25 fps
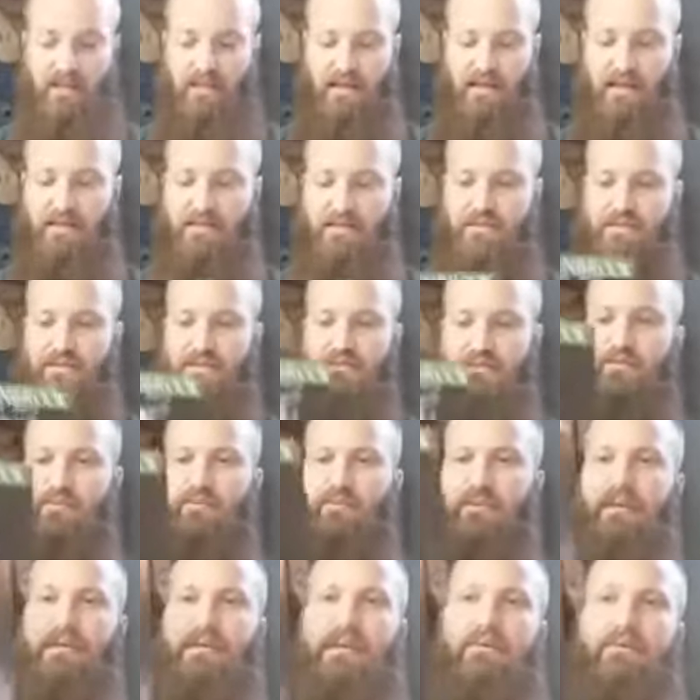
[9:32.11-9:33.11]
This is something
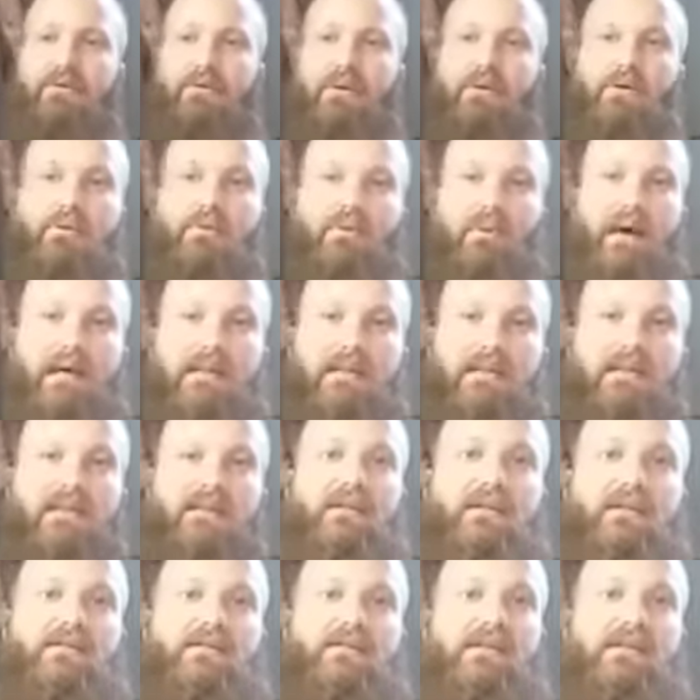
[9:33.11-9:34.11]
he wrote a while
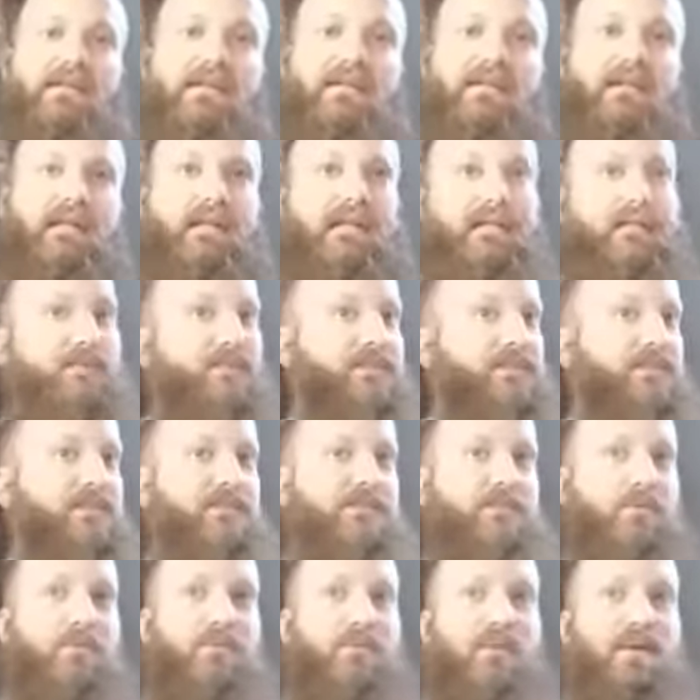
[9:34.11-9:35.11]
ago. It was just a
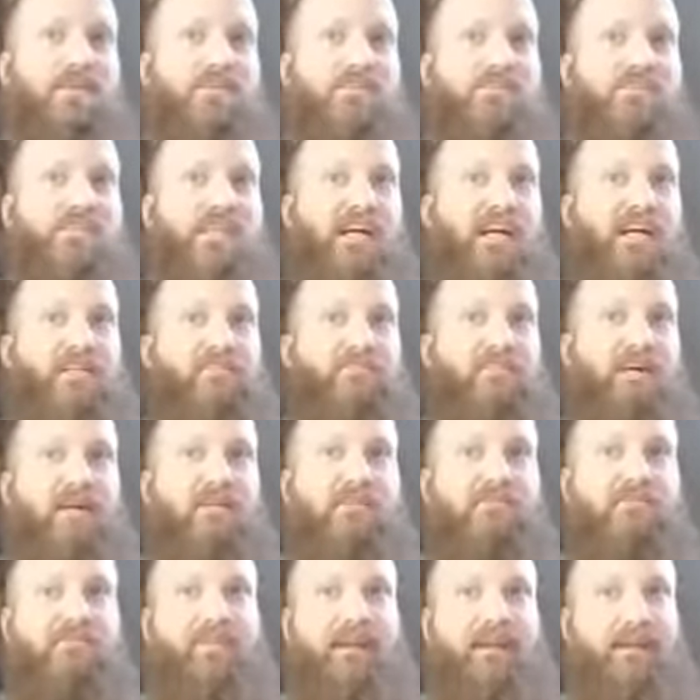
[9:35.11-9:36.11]
one-shot about a
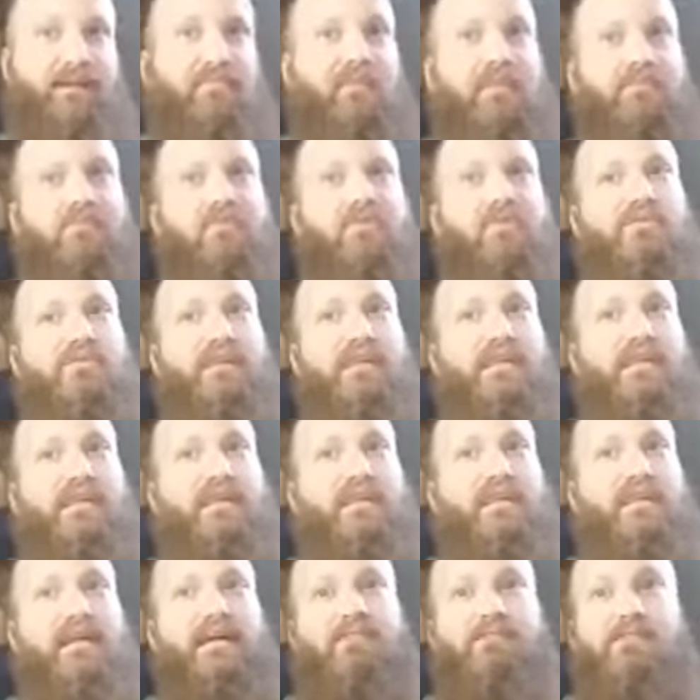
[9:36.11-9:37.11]
family moving in,
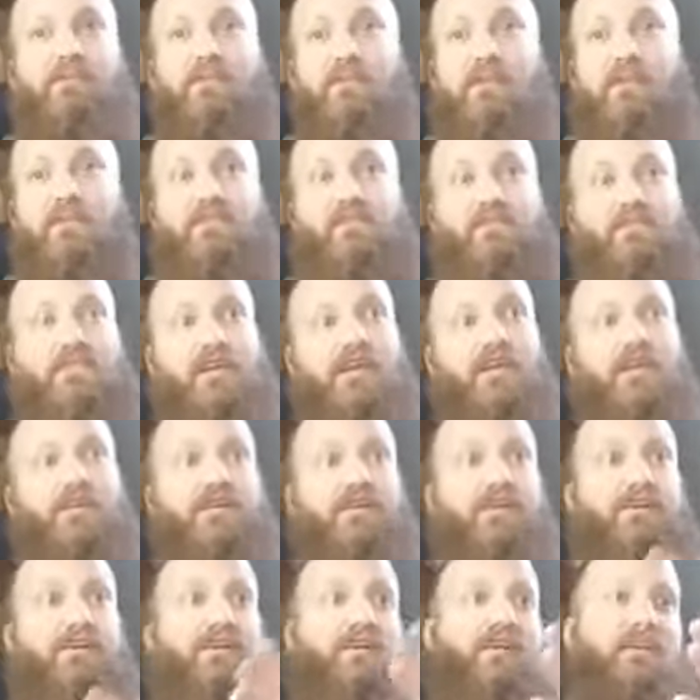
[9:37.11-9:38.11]
everyone's
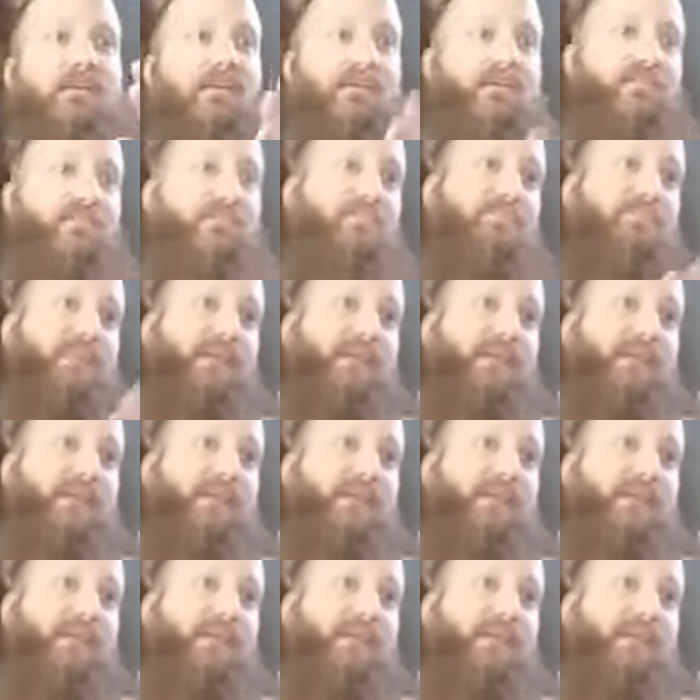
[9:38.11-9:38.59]
slaughtered, something